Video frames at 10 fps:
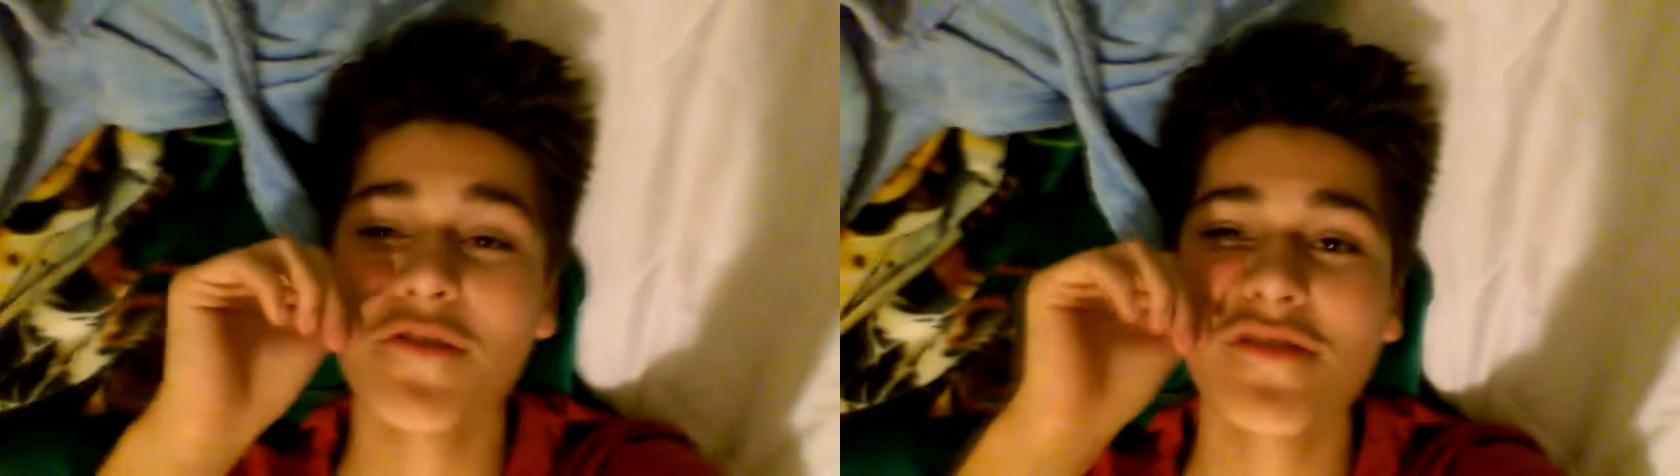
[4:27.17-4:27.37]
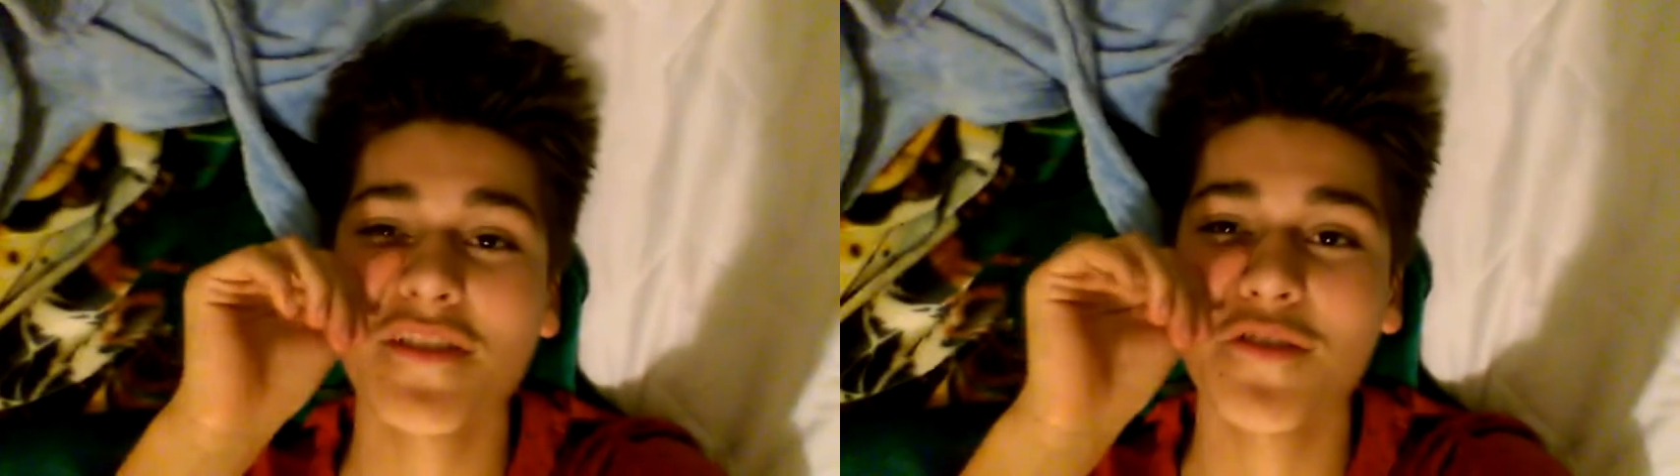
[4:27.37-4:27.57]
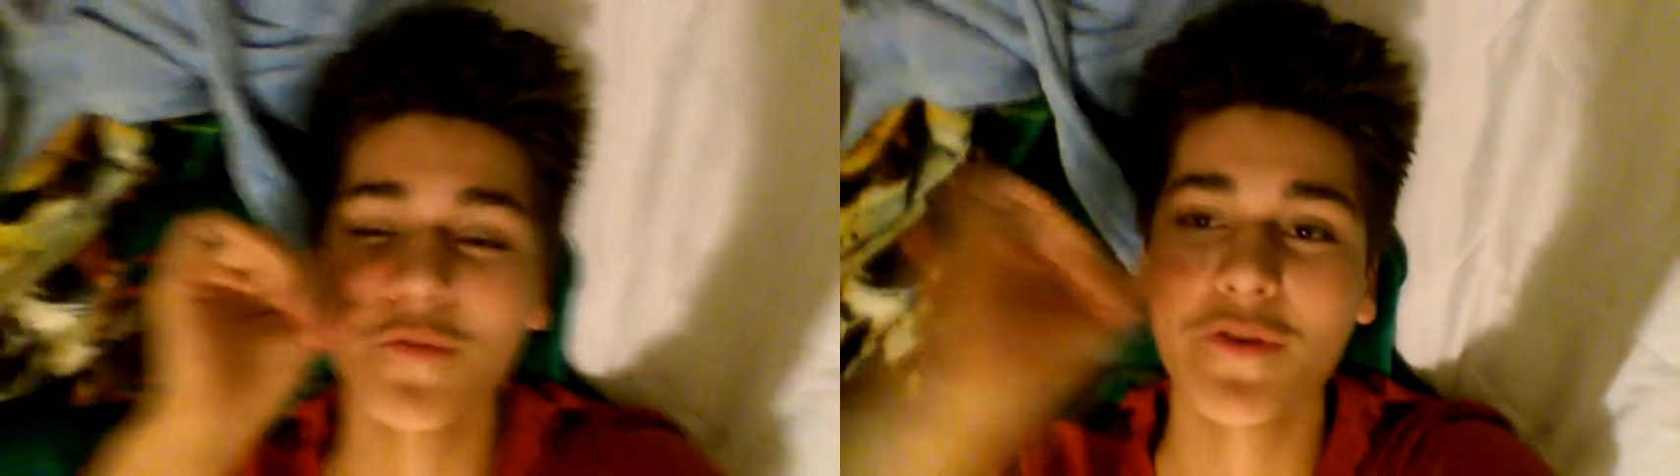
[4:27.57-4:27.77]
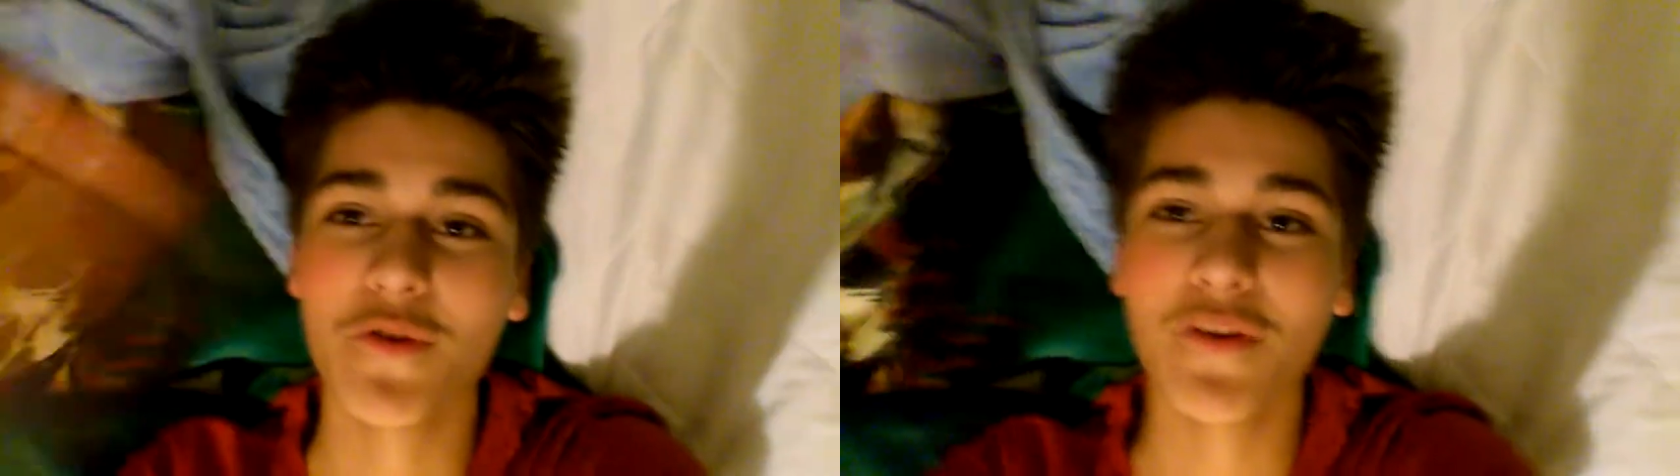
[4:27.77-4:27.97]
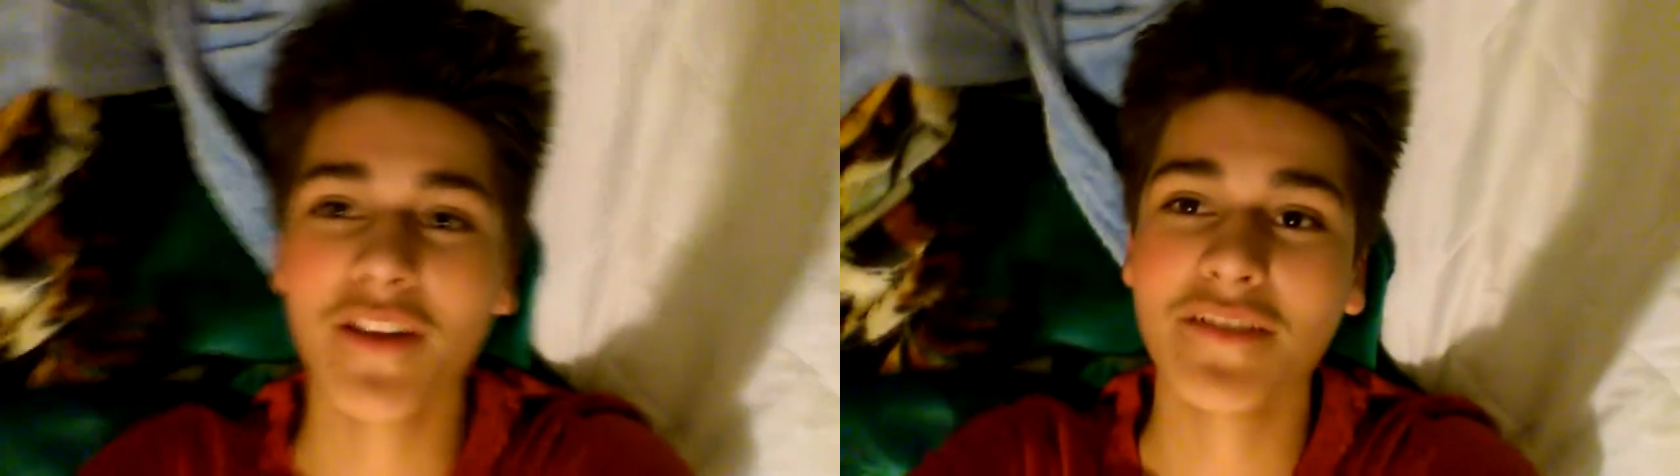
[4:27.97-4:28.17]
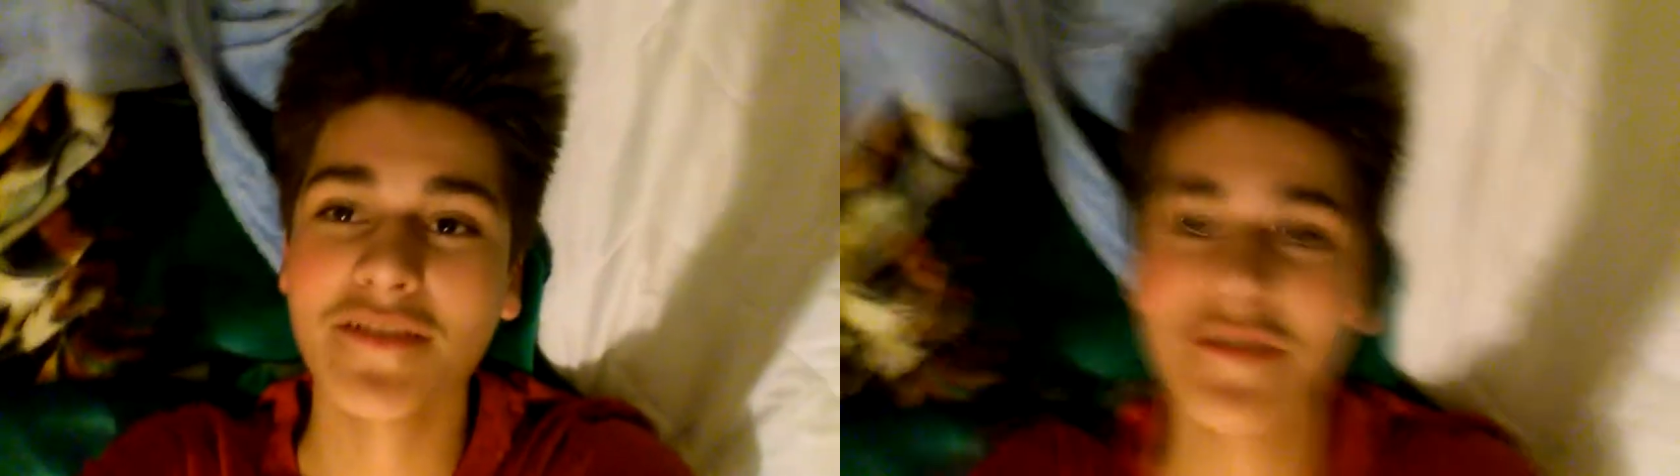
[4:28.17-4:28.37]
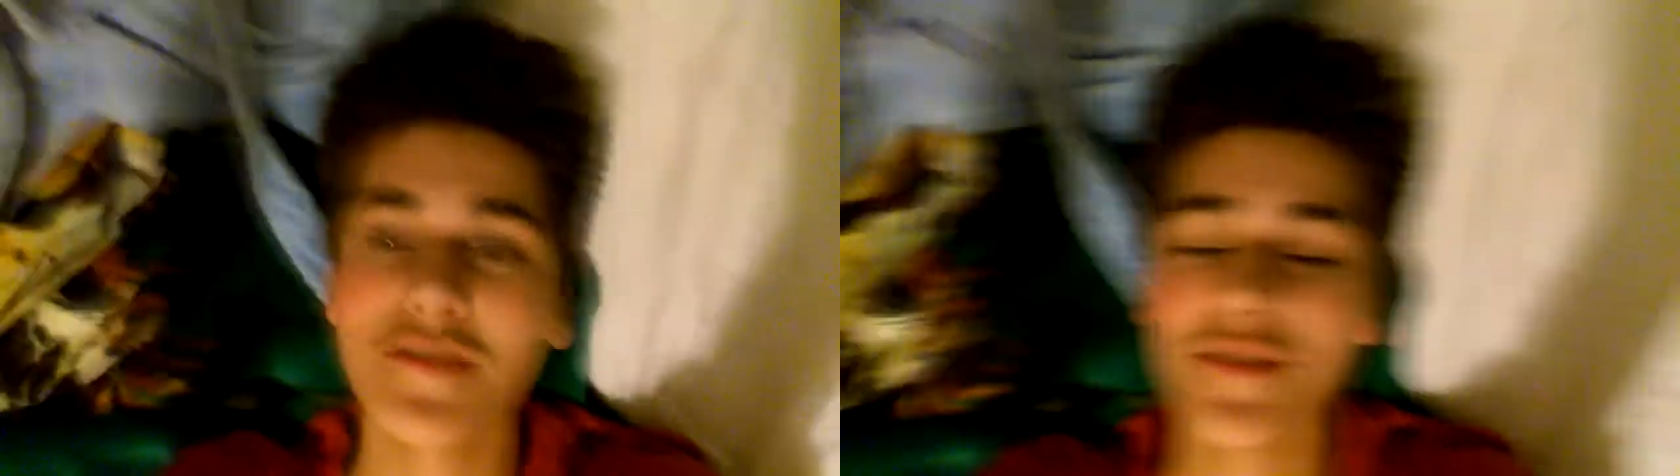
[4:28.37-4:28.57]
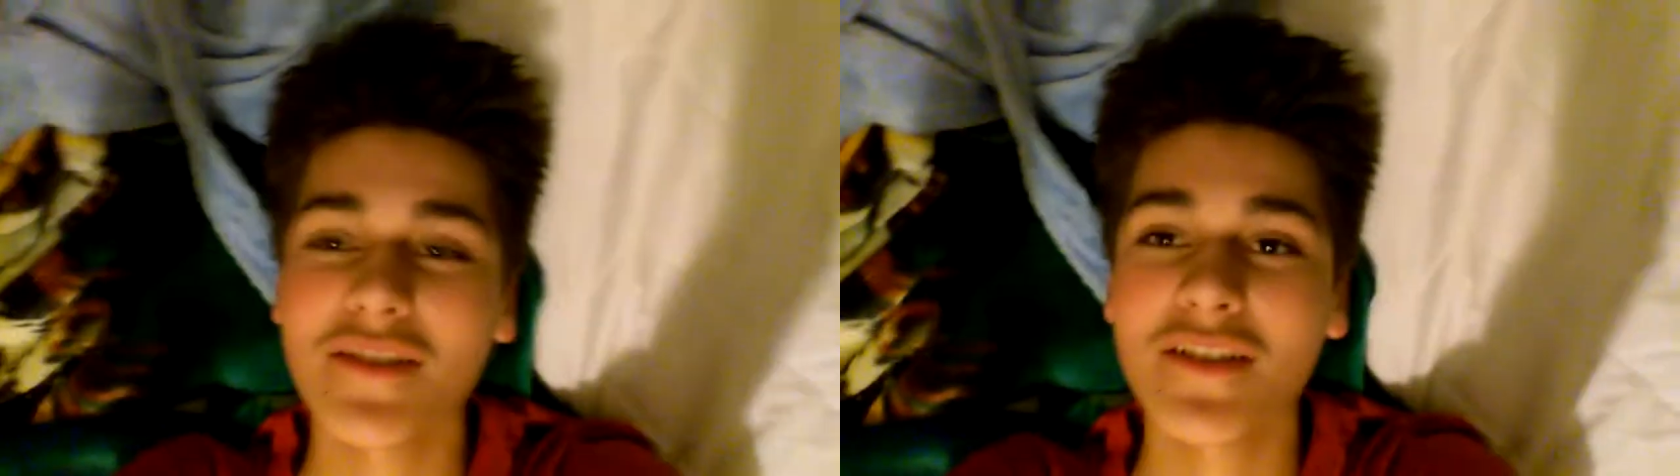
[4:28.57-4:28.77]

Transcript: I usually don't record like this.